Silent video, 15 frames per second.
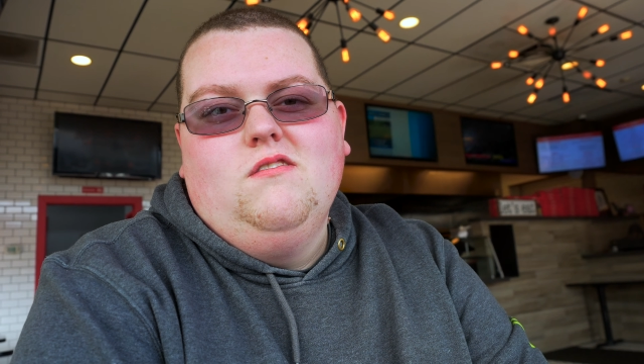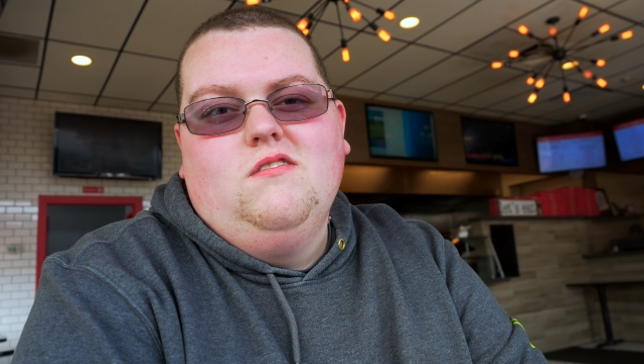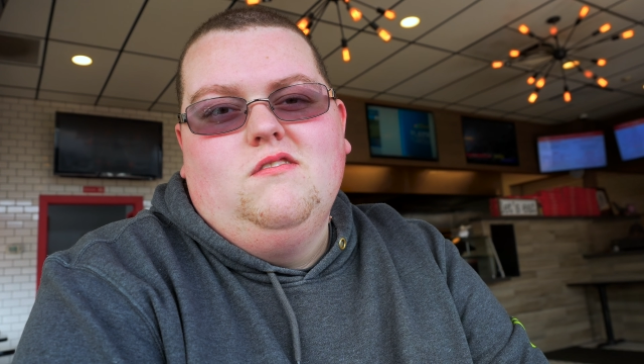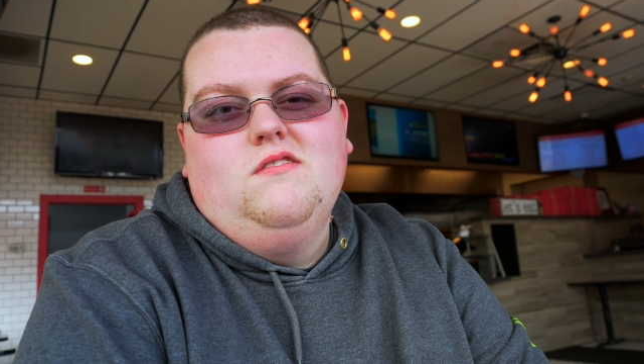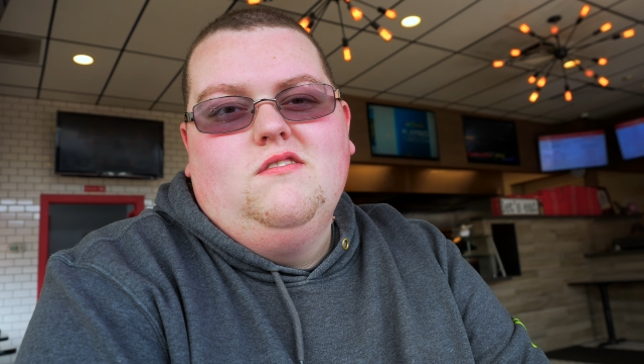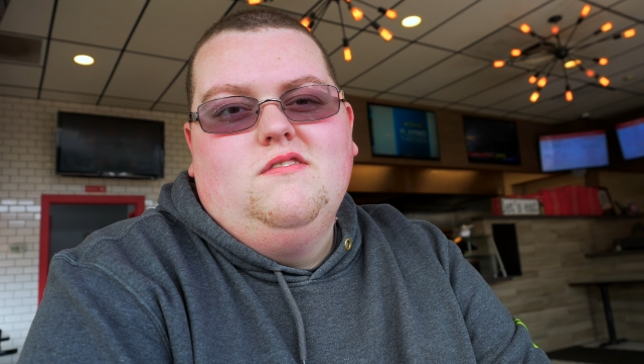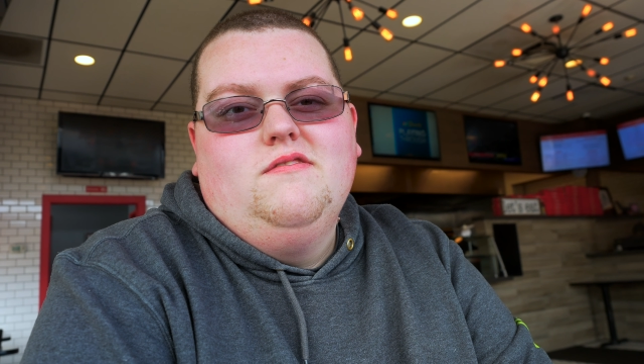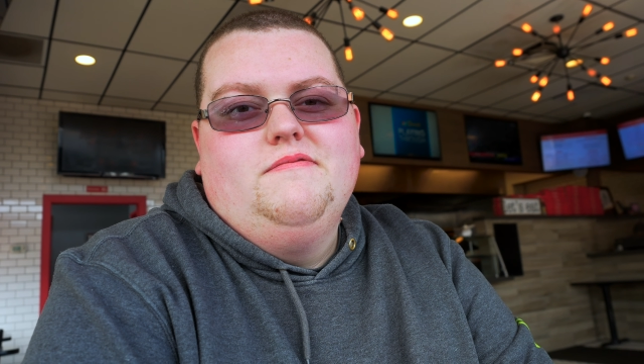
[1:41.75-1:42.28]

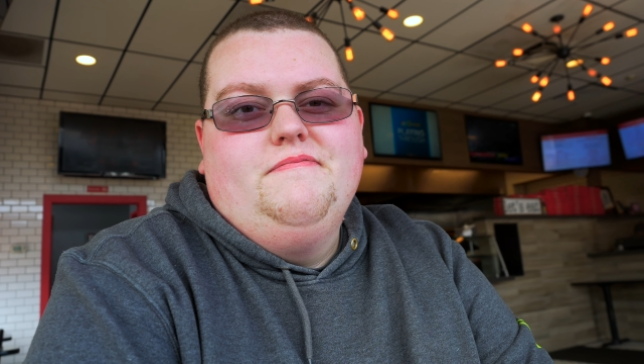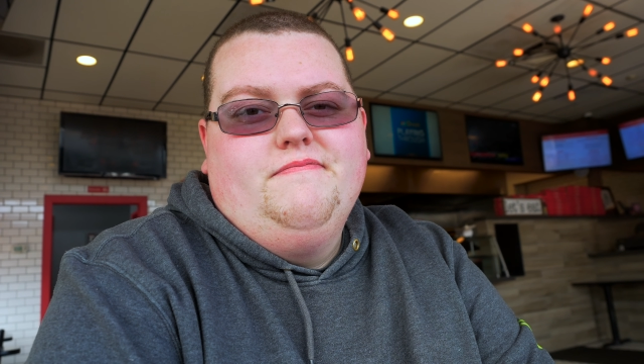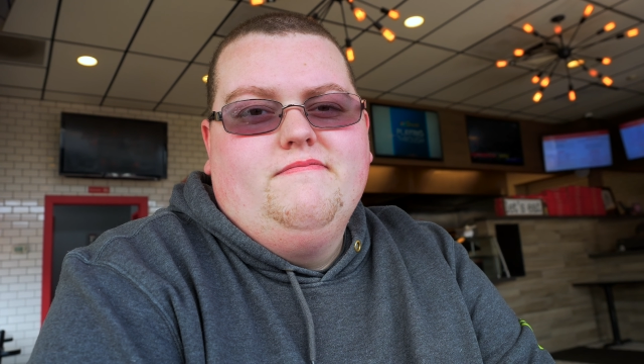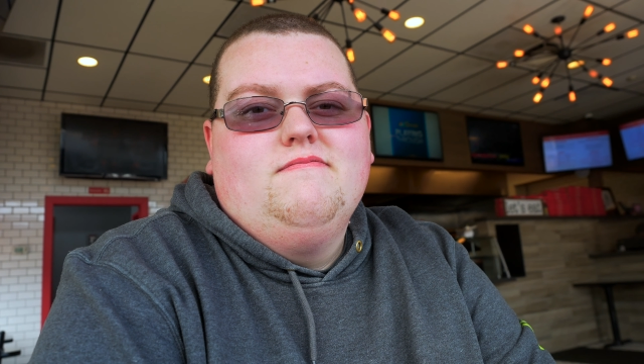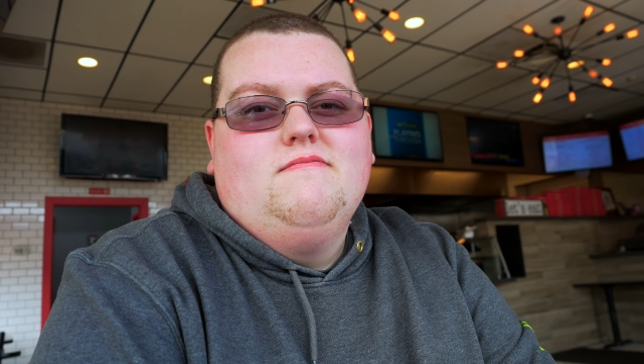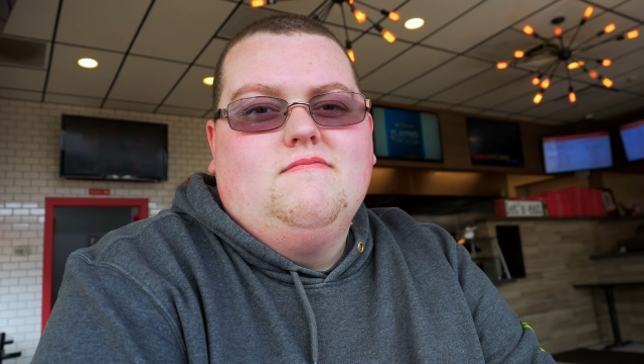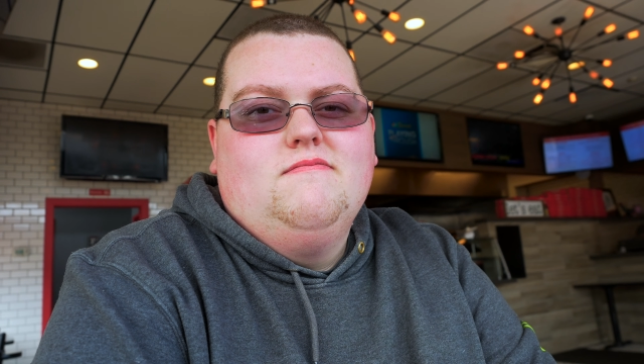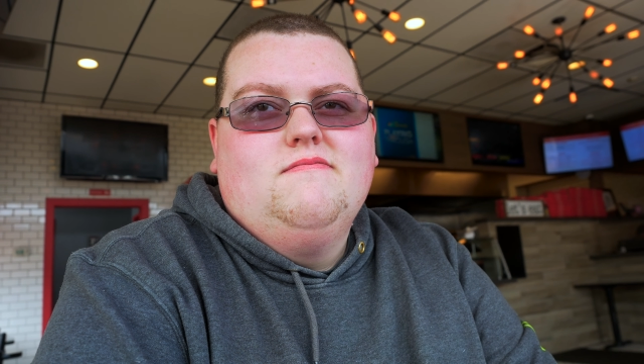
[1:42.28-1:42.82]
Yeah,
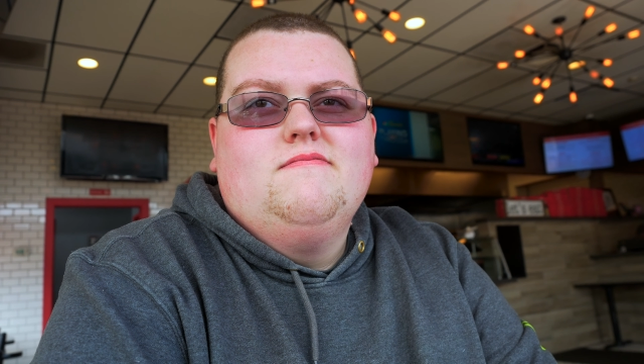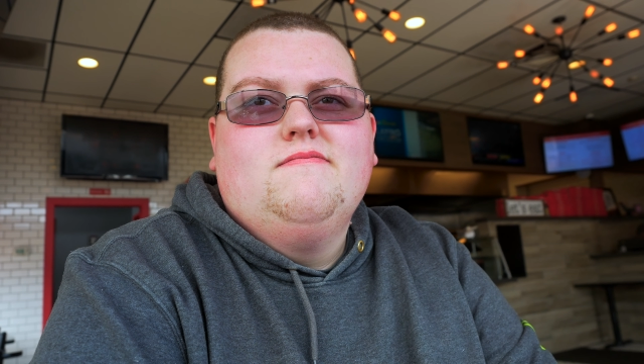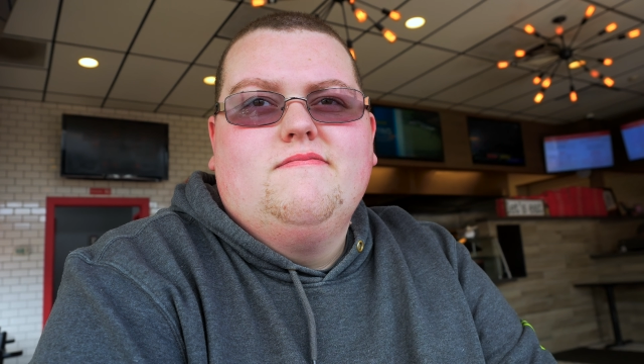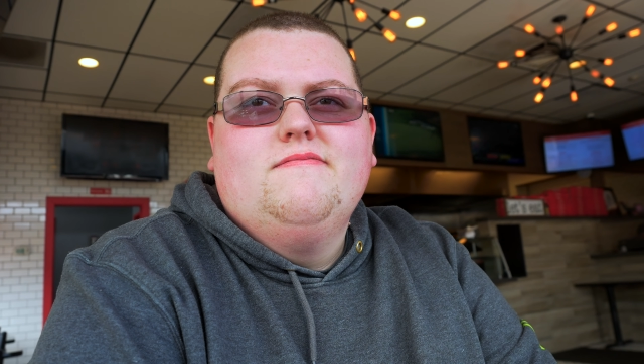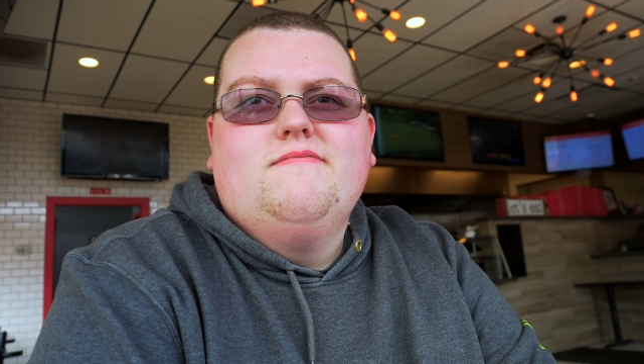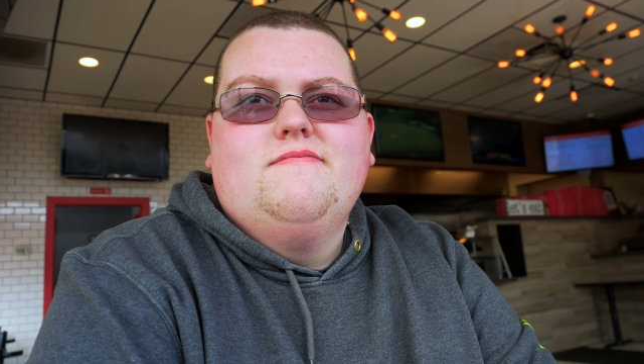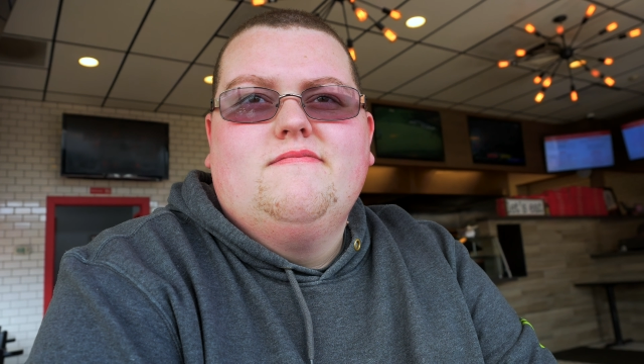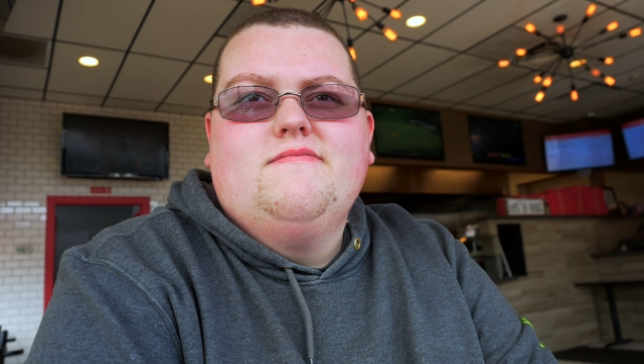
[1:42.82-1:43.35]
it's nice if
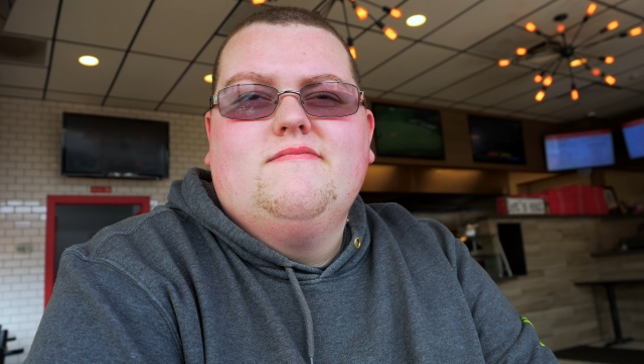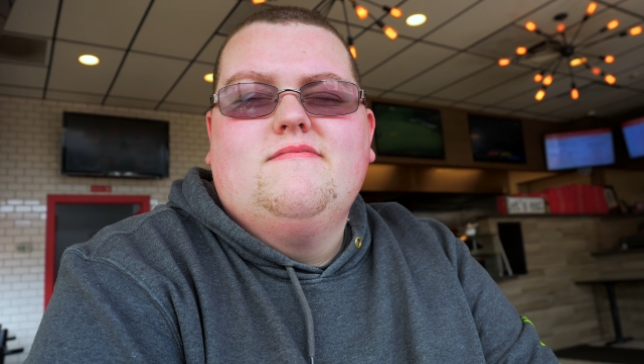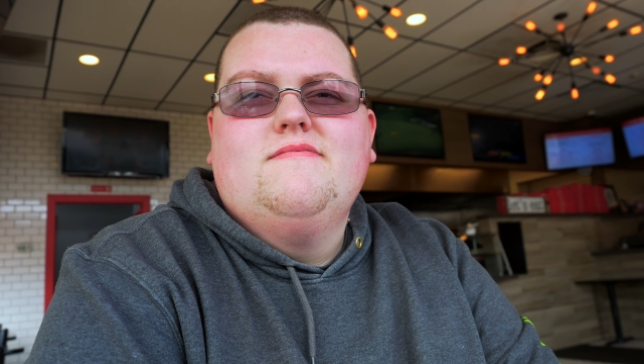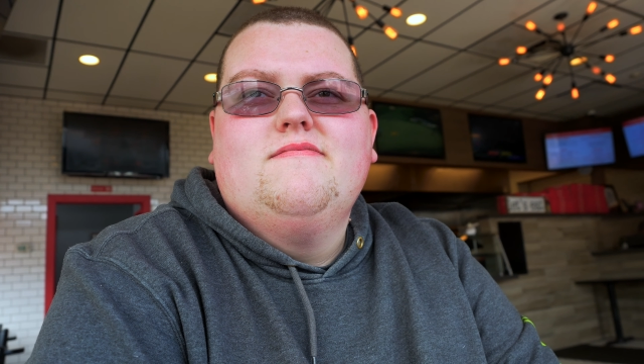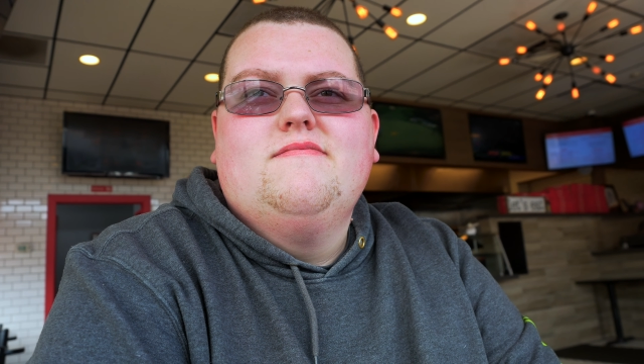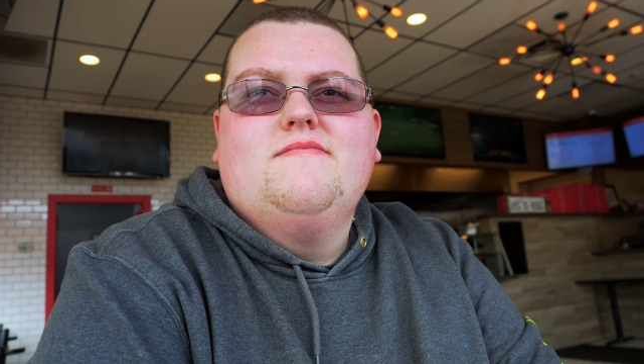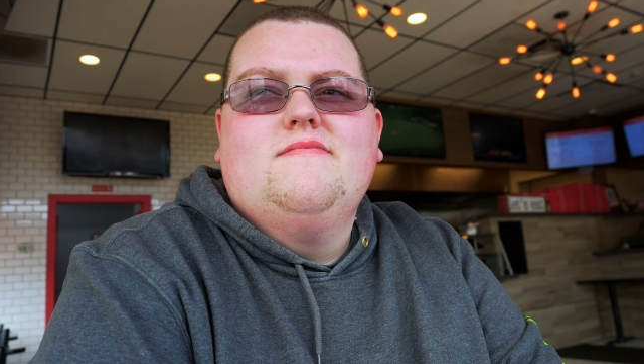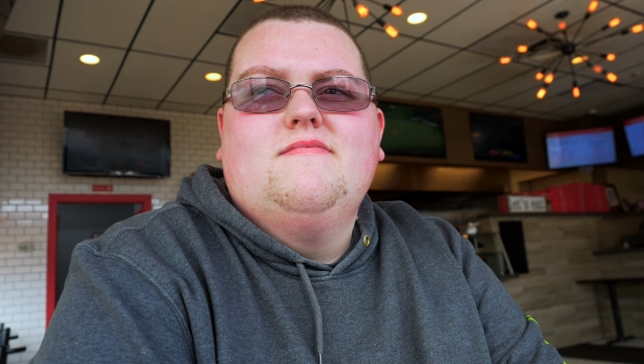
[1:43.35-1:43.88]
there's like no one
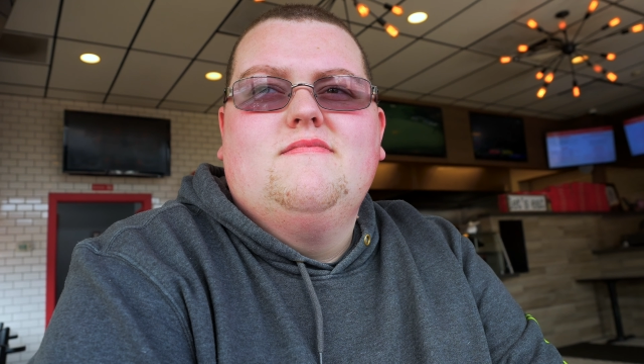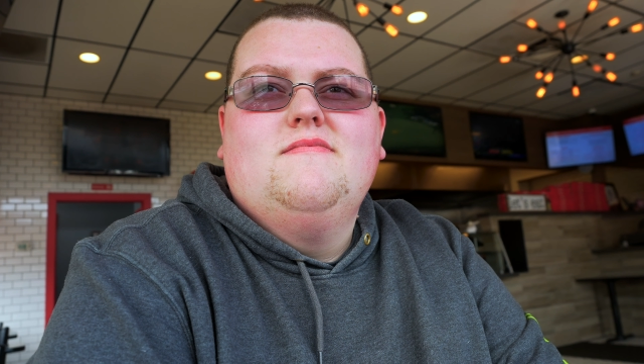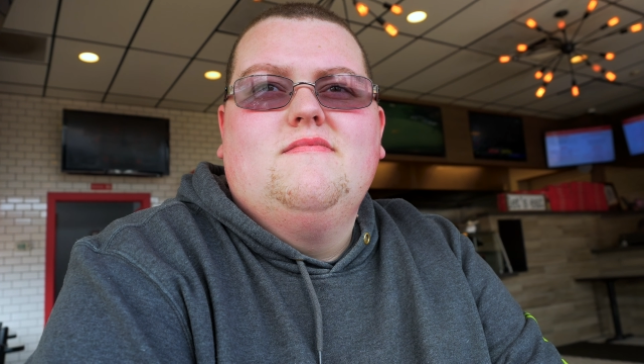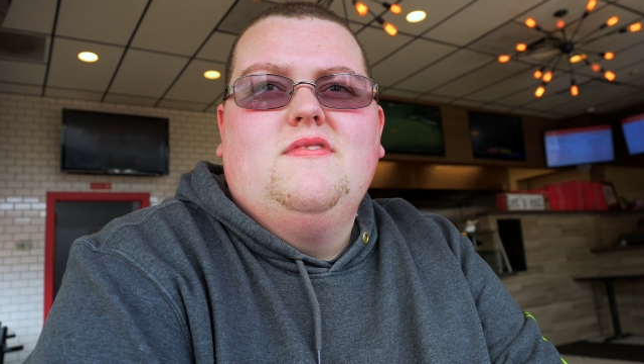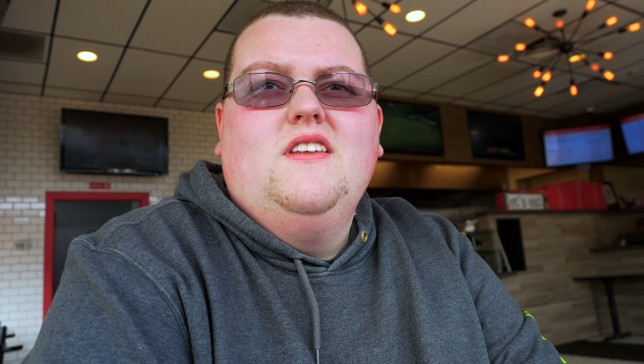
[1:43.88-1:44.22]
here too.